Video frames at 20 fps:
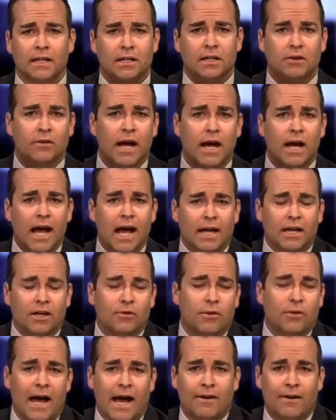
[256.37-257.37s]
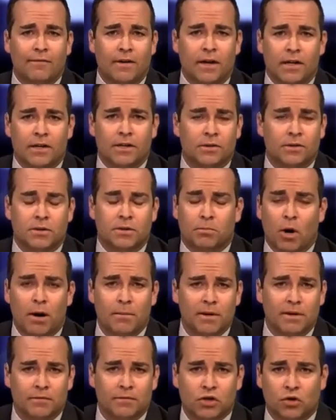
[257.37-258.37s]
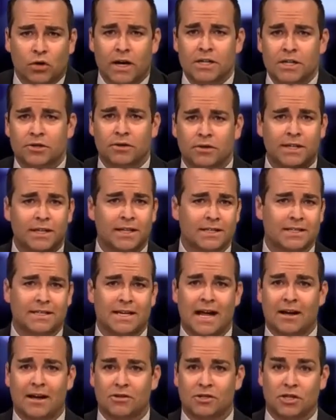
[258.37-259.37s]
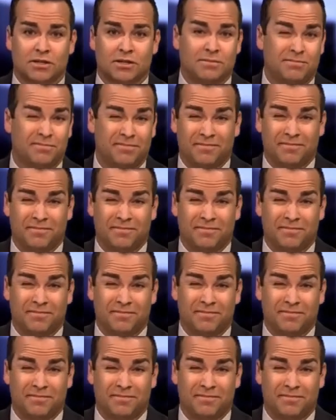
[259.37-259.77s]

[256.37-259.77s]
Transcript: And then you, you have uh, the Department of Treasury that's now just